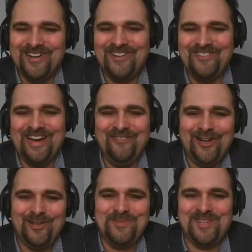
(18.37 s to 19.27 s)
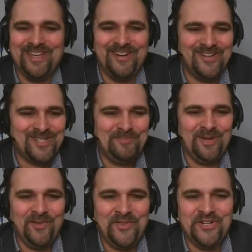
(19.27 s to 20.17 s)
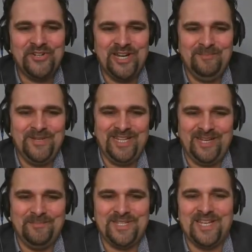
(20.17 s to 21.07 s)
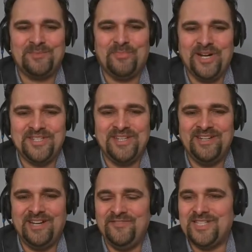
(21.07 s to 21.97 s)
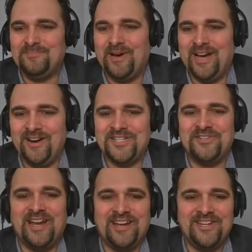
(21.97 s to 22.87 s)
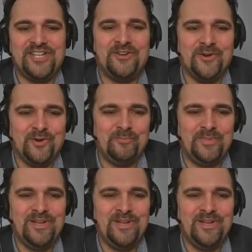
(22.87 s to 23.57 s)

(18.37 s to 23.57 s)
who now helps leaders build their dream teams as president of Inspired Strategy Group.